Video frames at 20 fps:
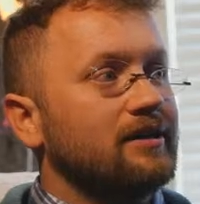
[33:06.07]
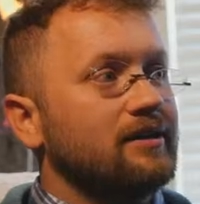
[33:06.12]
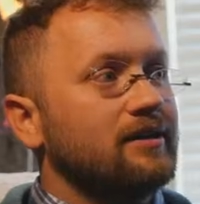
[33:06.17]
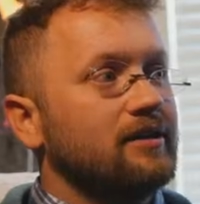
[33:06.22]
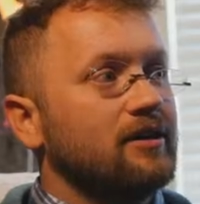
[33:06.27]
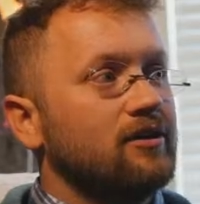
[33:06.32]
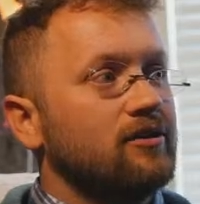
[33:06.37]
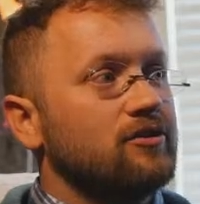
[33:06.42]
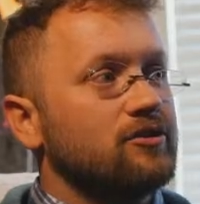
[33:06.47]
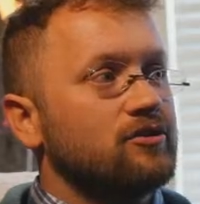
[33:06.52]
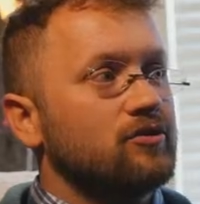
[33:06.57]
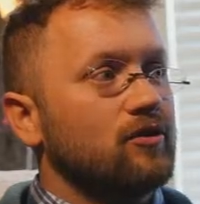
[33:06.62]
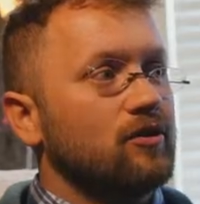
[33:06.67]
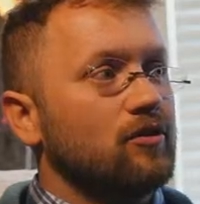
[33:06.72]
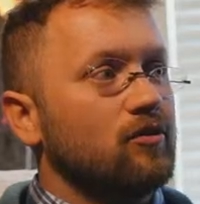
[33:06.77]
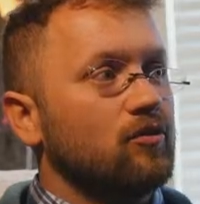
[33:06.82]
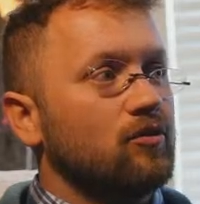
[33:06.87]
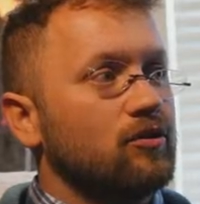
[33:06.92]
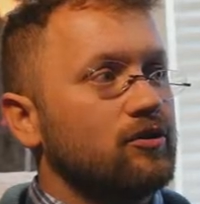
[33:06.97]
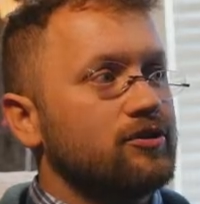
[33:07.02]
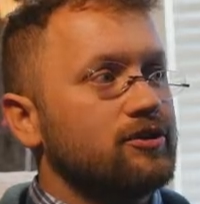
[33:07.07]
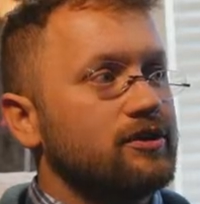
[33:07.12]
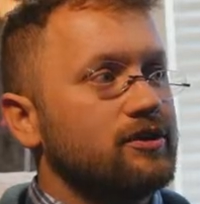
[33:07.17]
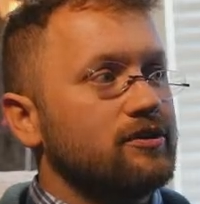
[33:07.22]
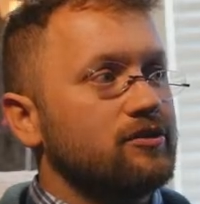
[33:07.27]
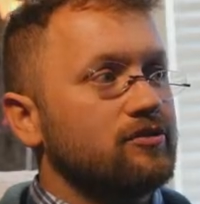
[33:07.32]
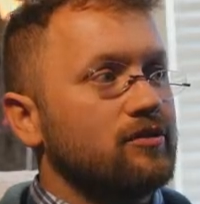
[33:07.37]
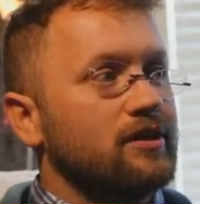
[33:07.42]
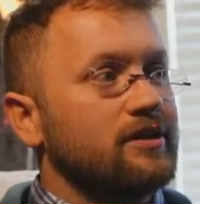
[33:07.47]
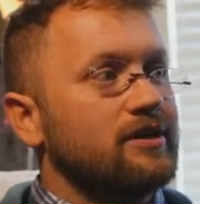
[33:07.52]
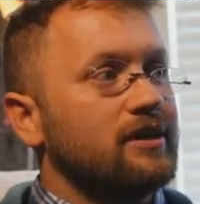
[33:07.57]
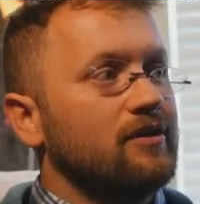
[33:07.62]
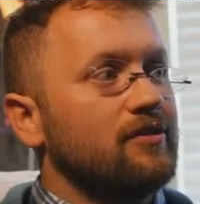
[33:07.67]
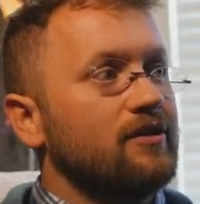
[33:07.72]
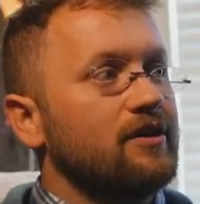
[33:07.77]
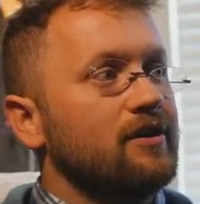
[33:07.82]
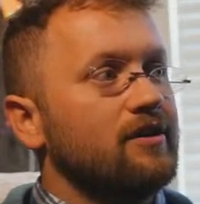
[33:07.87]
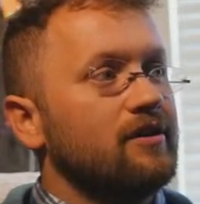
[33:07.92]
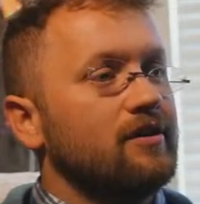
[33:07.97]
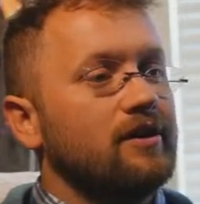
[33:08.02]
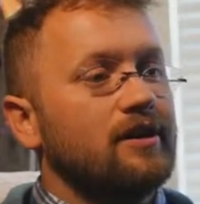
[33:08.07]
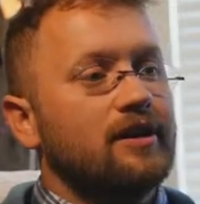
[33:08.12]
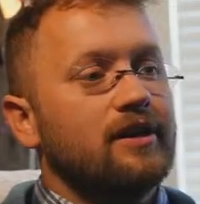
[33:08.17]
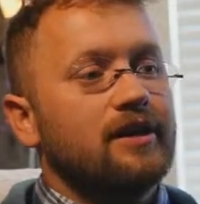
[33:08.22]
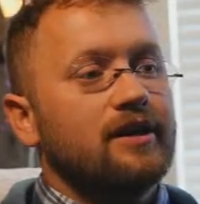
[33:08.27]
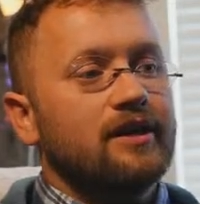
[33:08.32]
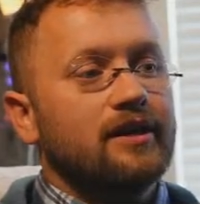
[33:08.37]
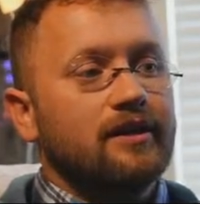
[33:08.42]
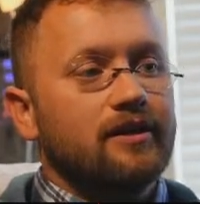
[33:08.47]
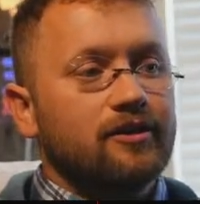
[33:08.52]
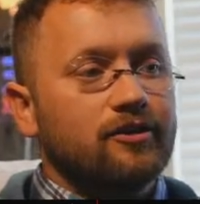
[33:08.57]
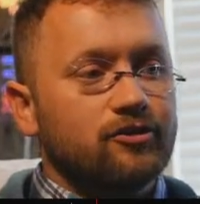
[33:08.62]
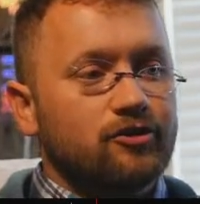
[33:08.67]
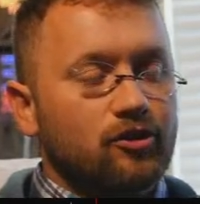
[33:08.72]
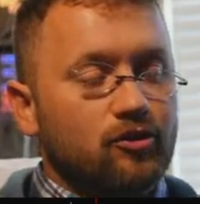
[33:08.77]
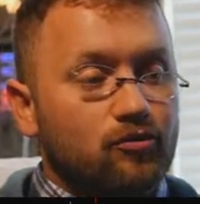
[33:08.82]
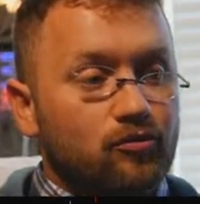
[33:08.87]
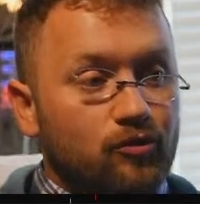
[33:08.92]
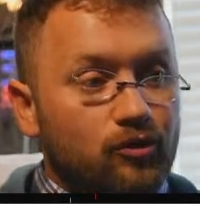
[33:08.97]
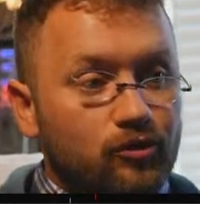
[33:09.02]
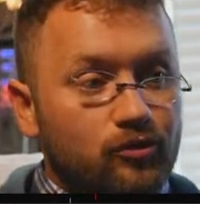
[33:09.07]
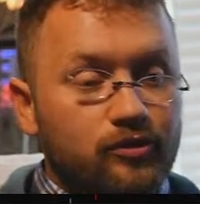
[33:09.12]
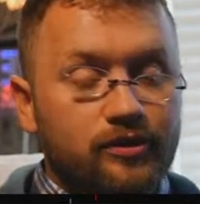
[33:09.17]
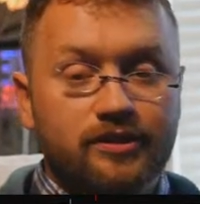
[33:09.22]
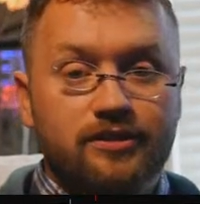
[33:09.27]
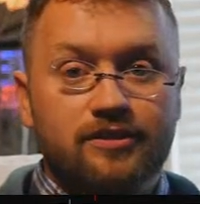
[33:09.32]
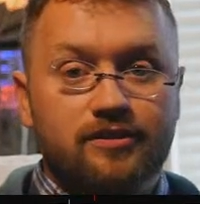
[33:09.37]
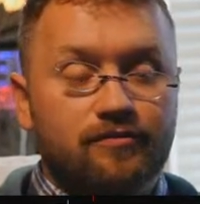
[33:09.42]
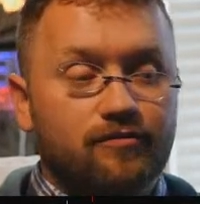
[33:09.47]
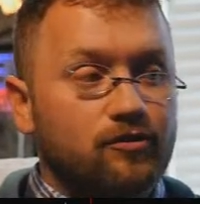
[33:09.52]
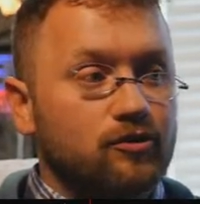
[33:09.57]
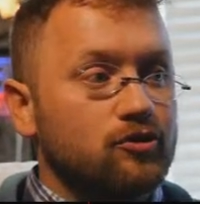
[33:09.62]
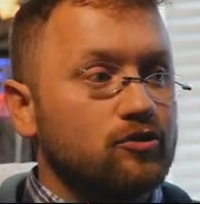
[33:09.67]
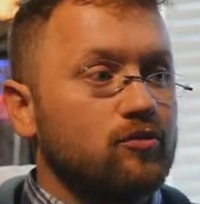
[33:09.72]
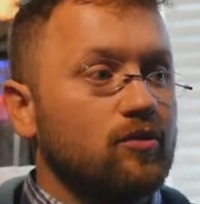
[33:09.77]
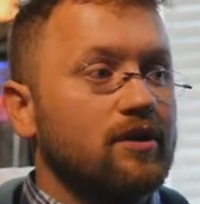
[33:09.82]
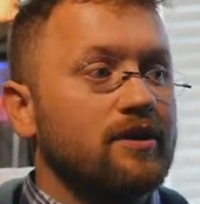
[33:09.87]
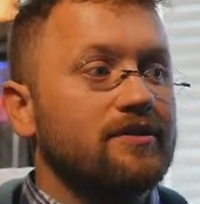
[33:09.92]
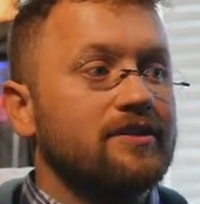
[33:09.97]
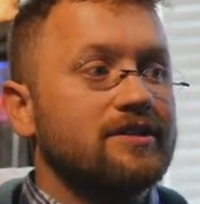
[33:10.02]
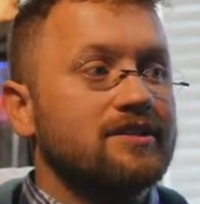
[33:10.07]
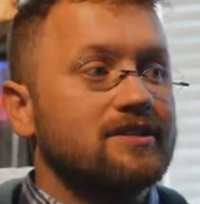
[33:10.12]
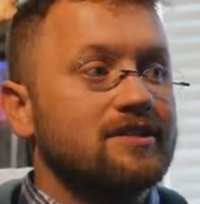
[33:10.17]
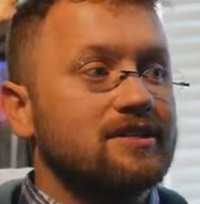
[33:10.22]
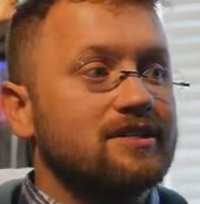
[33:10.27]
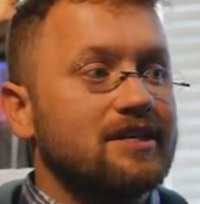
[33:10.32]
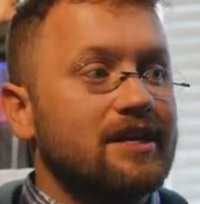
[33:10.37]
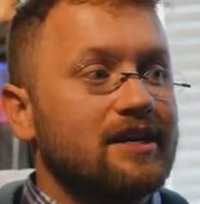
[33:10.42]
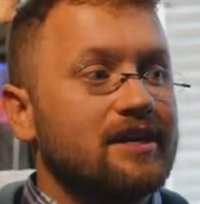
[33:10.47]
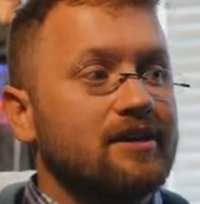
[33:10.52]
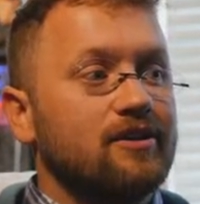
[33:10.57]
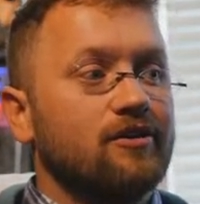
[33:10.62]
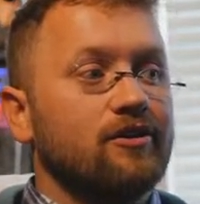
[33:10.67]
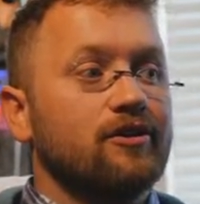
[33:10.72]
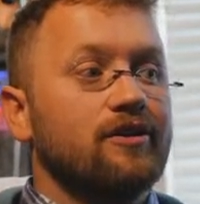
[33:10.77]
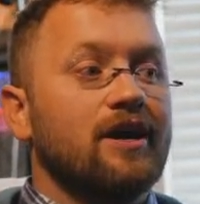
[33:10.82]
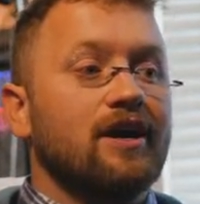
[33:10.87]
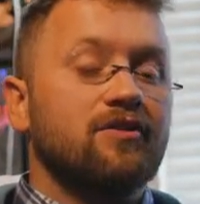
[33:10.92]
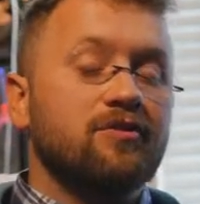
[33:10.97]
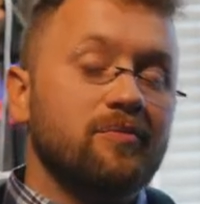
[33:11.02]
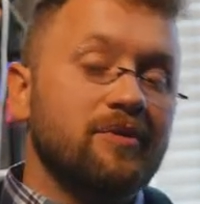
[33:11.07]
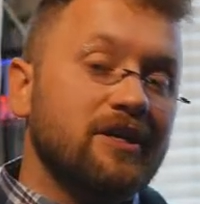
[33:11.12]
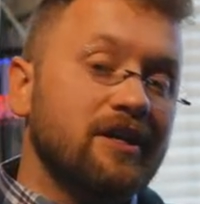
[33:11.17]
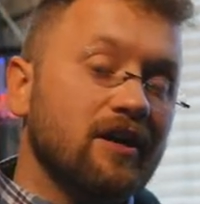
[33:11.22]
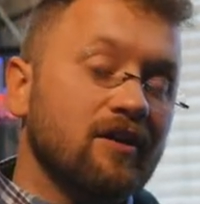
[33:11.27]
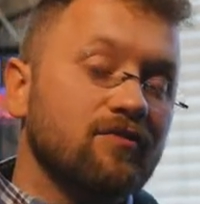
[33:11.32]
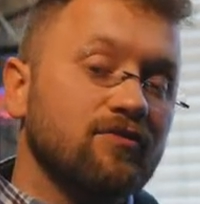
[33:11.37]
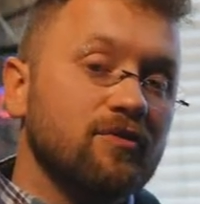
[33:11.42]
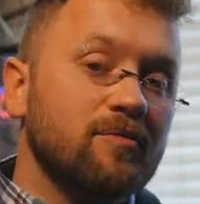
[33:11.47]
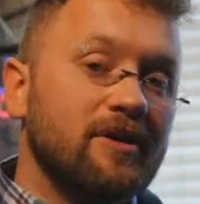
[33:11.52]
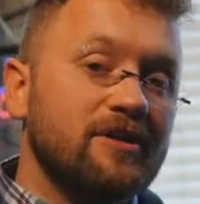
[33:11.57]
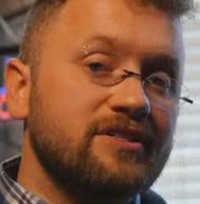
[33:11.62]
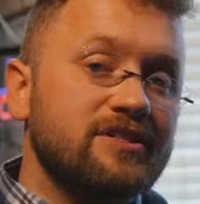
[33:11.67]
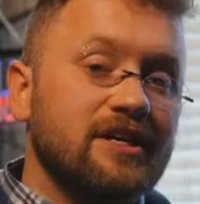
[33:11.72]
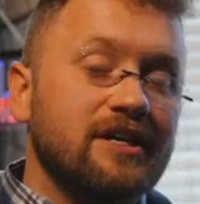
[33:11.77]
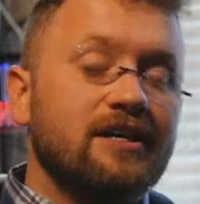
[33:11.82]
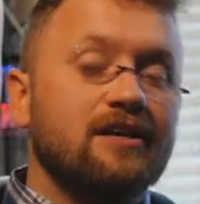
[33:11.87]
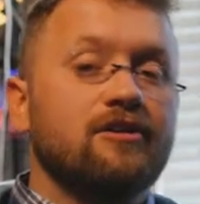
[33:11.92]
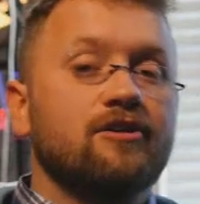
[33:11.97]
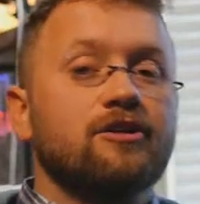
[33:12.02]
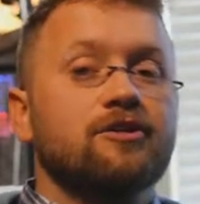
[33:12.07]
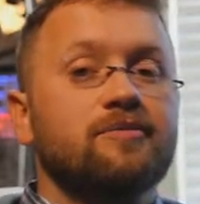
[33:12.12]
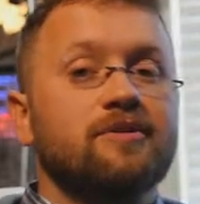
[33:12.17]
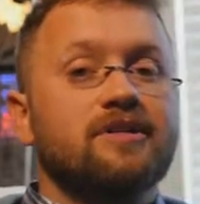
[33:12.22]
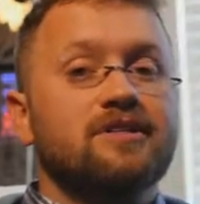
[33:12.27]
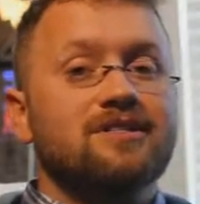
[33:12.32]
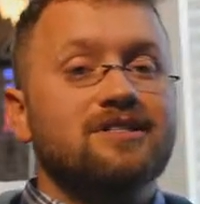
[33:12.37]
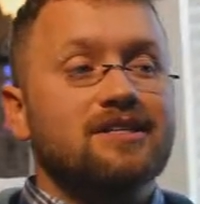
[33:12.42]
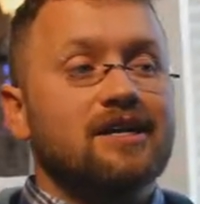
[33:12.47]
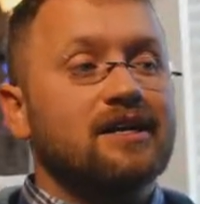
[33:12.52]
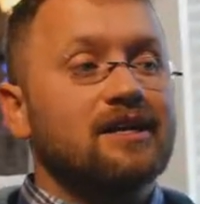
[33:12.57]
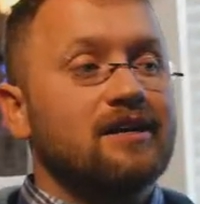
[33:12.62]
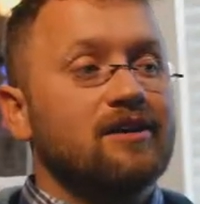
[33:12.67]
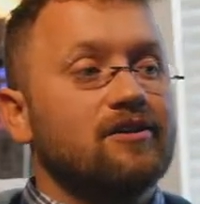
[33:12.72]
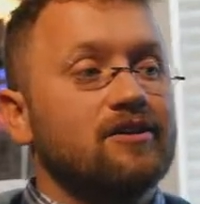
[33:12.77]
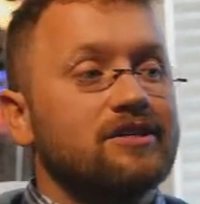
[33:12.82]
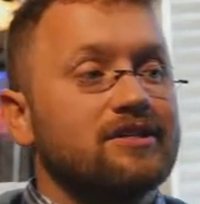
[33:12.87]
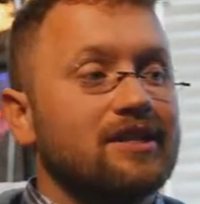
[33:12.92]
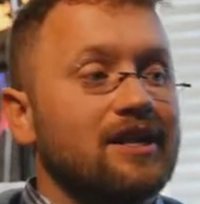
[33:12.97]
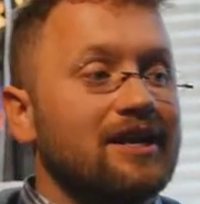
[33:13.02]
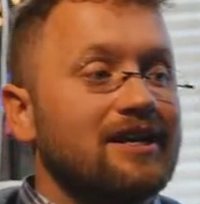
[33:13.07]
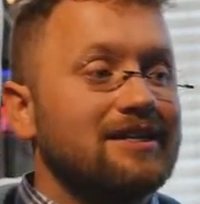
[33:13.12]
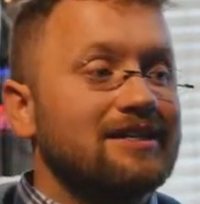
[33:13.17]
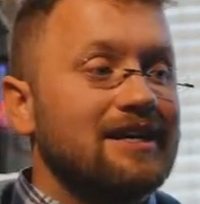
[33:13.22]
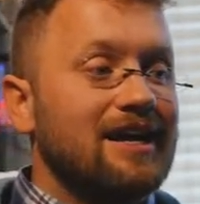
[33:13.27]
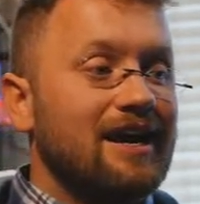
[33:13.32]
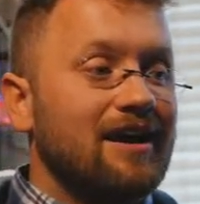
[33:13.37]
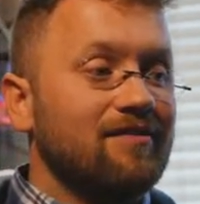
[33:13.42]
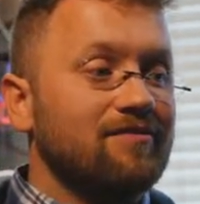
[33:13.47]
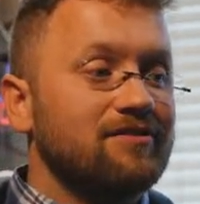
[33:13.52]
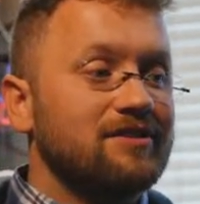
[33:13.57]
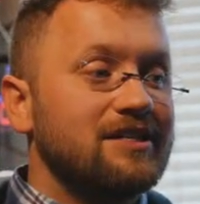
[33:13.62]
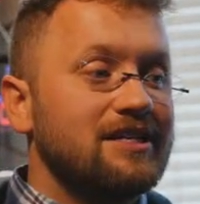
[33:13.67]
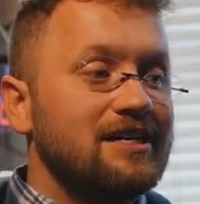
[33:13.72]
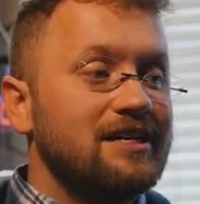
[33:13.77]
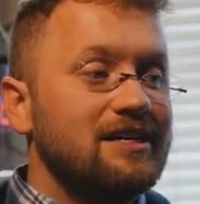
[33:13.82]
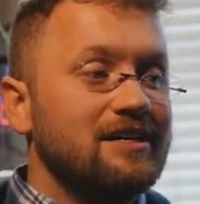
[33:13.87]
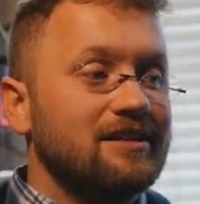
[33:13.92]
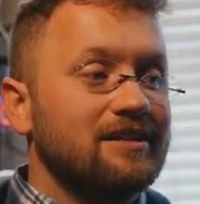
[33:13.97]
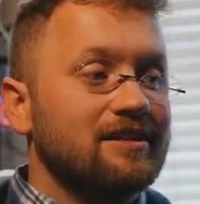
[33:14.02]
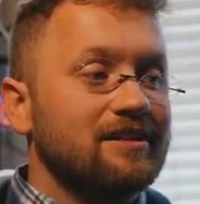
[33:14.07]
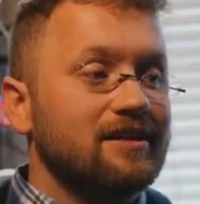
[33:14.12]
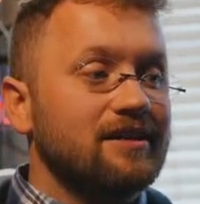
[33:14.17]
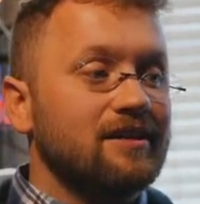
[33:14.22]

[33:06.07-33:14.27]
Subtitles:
go. So our origin is right down there. Here's our root. It's the first one, and this is a secondary. You have to be careful about secondaries because secondaries like to have teeth.